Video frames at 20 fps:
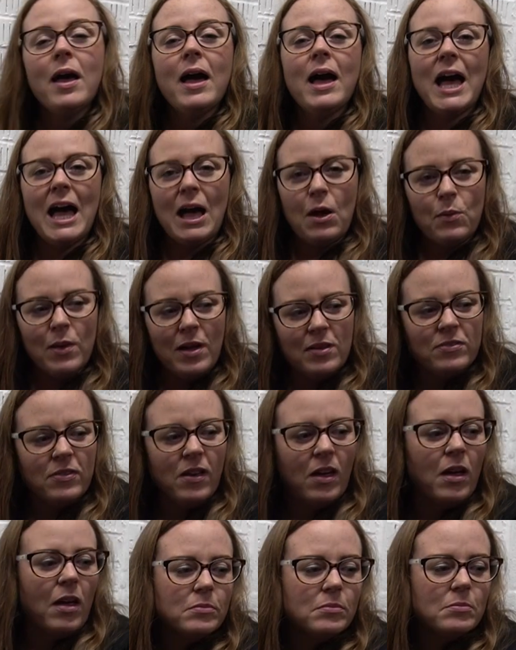
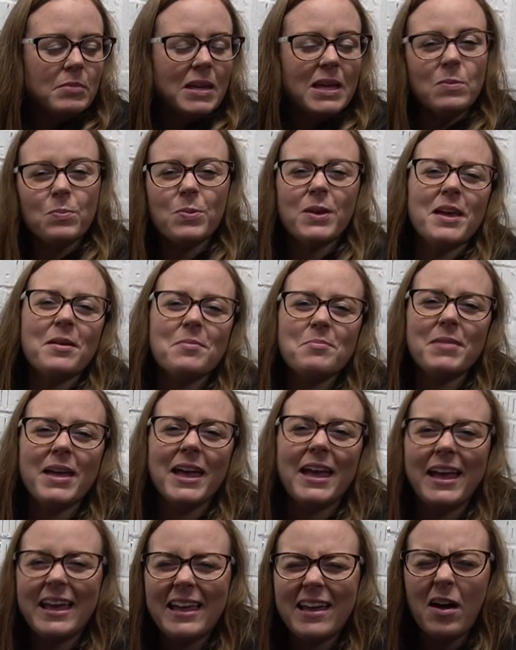However, me being
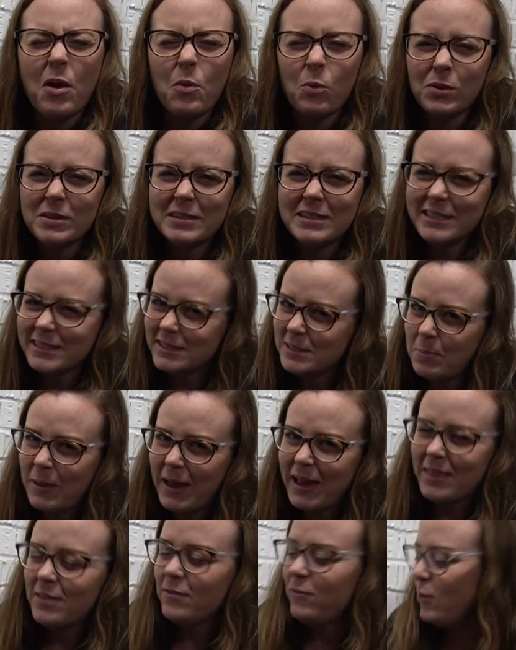me, I wanted to
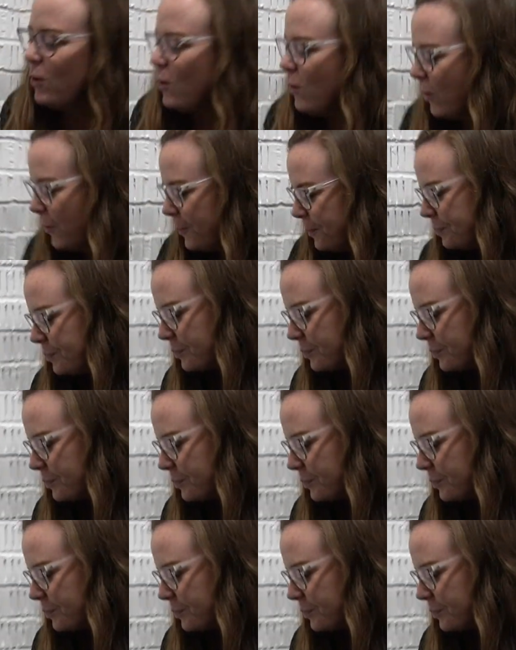paint the floor.